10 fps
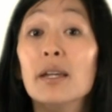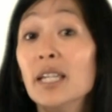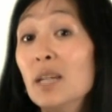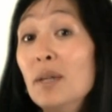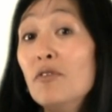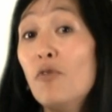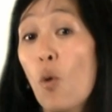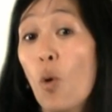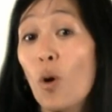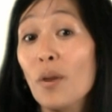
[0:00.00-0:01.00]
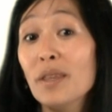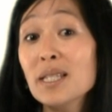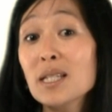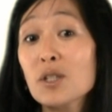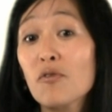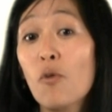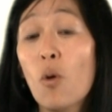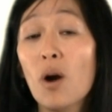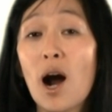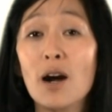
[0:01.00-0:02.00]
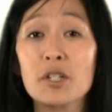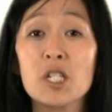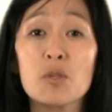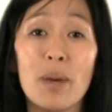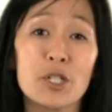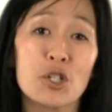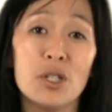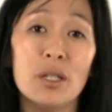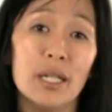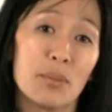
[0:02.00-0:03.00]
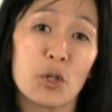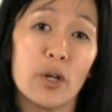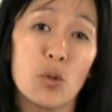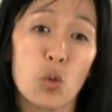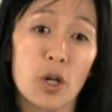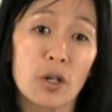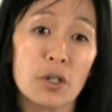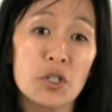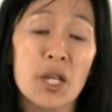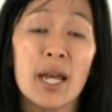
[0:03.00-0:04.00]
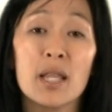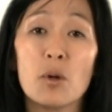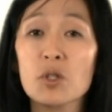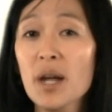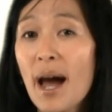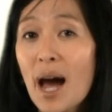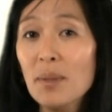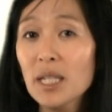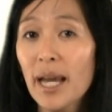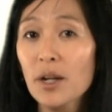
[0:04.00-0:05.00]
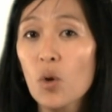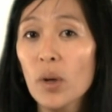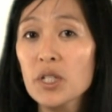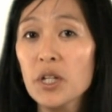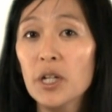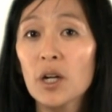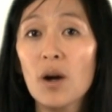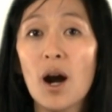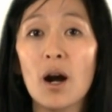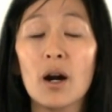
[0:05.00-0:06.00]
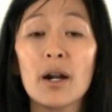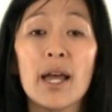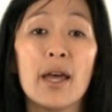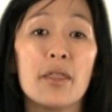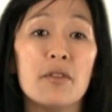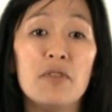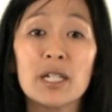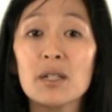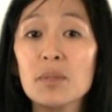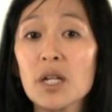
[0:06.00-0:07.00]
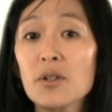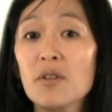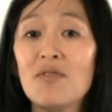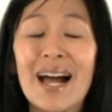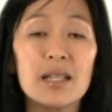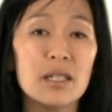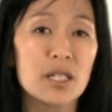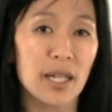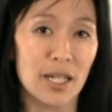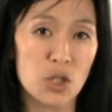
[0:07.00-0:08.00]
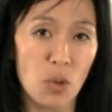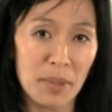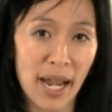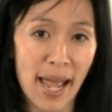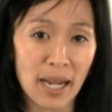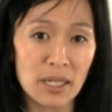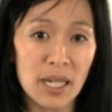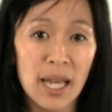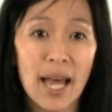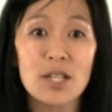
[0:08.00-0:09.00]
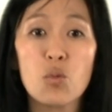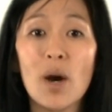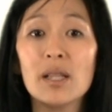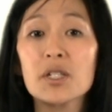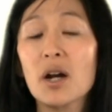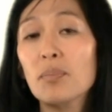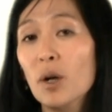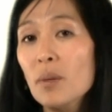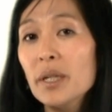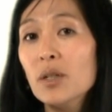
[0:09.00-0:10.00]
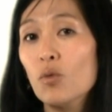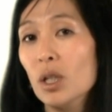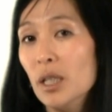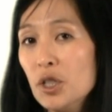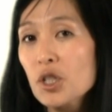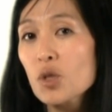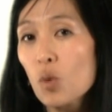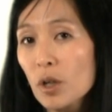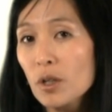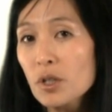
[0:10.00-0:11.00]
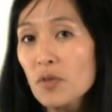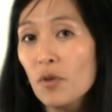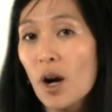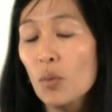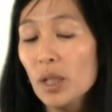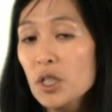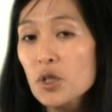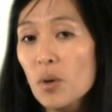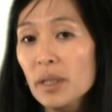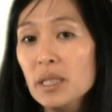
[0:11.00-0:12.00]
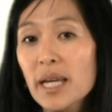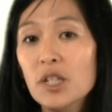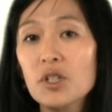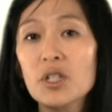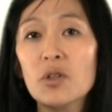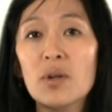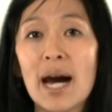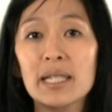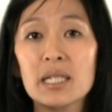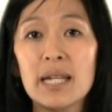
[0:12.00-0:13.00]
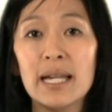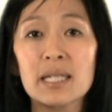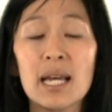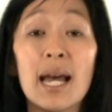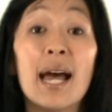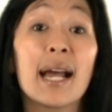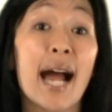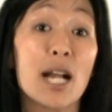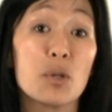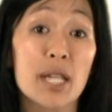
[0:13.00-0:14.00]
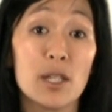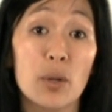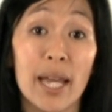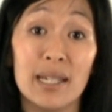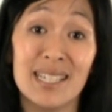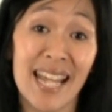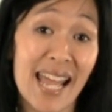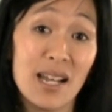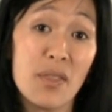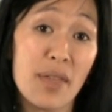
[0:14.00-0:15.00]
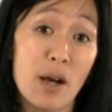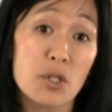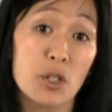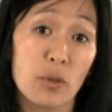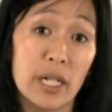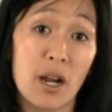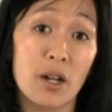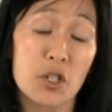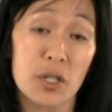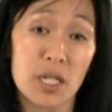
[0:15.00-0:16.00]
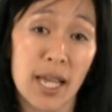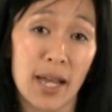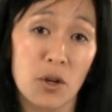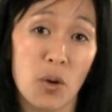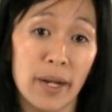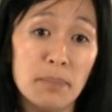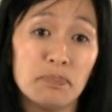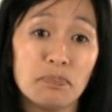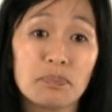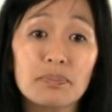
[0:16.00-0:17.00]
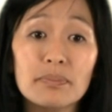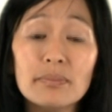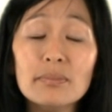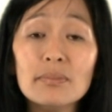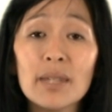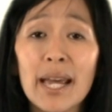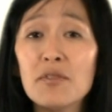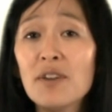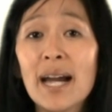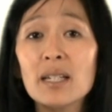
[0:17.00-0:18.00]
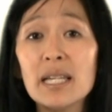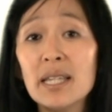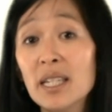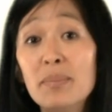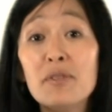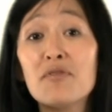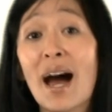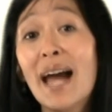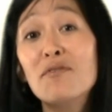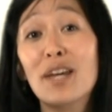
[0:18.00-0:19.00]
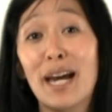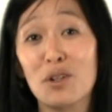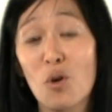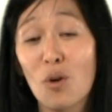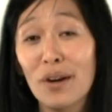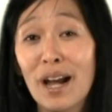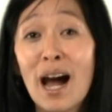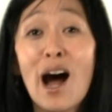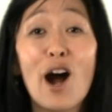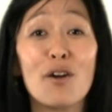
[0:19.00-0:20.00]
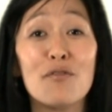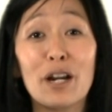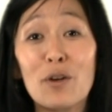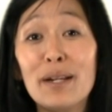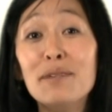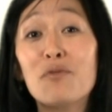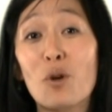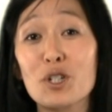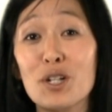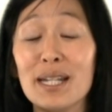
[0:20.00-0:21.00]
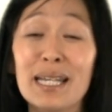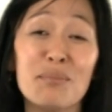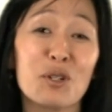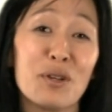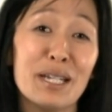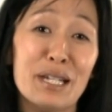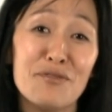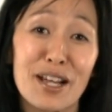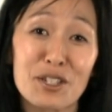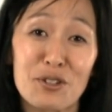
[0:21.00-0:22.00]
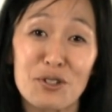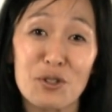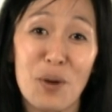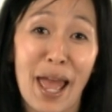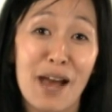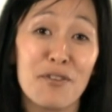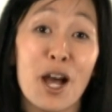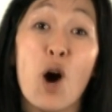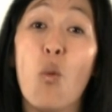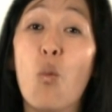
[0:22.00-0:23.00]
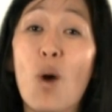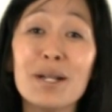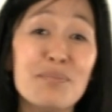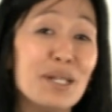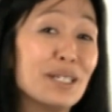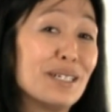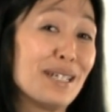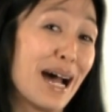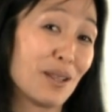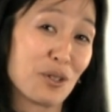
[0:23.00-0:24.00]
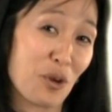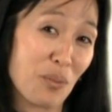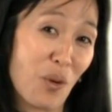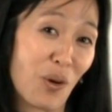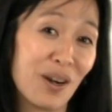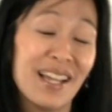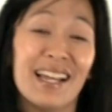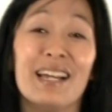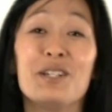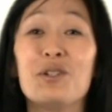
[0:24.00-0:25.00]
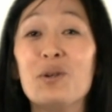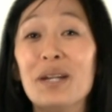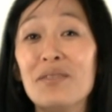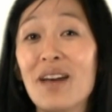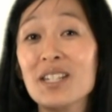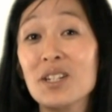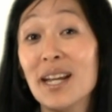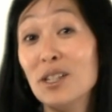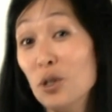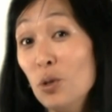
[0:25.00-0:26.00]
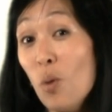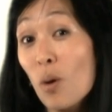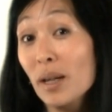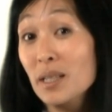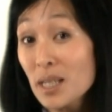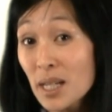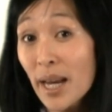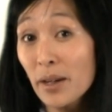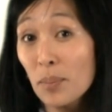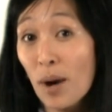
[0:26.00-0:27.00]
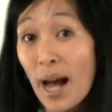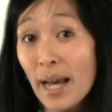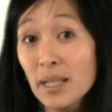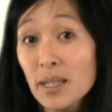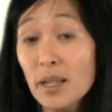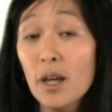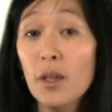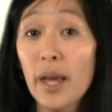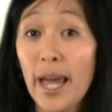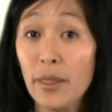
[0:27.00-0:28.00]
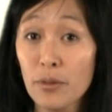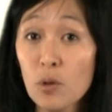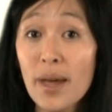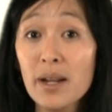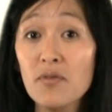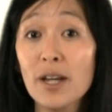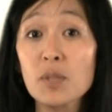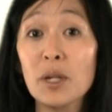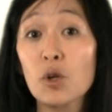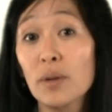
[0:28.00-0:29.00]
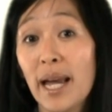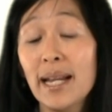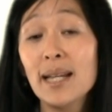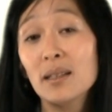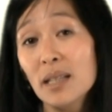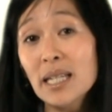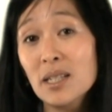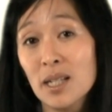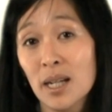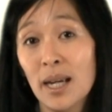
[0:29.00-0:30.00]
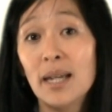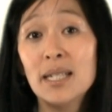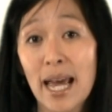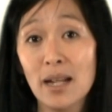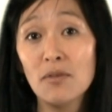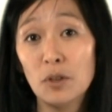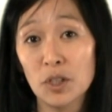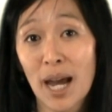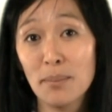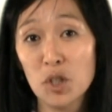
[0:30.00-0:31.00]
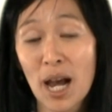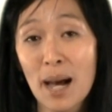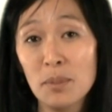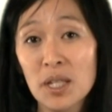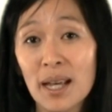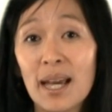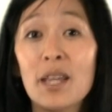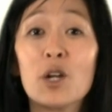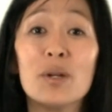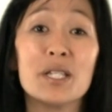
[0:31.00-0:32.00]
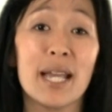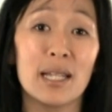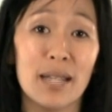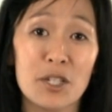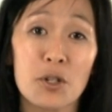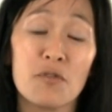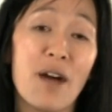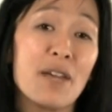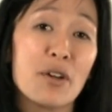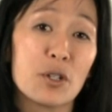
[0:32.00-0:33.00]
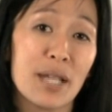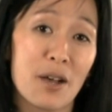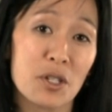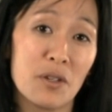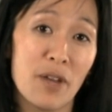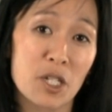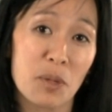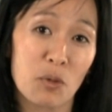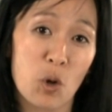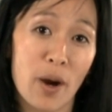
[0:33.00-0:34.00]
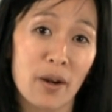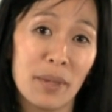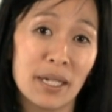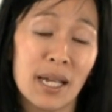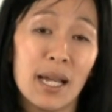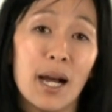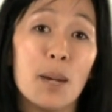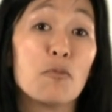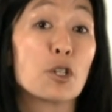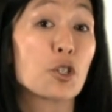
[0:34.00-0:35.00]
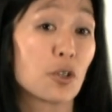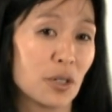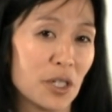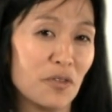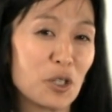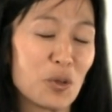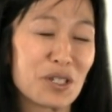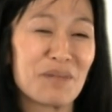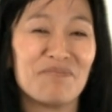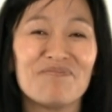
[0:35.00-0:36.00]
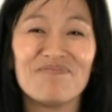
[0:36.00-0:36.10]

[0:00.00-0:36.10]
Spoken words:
EB-4, this is for our special immigrant workers. The most common categories here are the Victims Under the Violence Against Women Act, as well as our permanent religious workers for our religious organizations in the United States. Congress allocated 10,000 green cards to this category. And finally, the EB-5 category are very fortunate immigrant investors who have $1 million or more to invest in a new or existing enterprise, and through that investment create at least 10 full-time jobs. There is a lesser $500,000 investment requirement for certain individuals.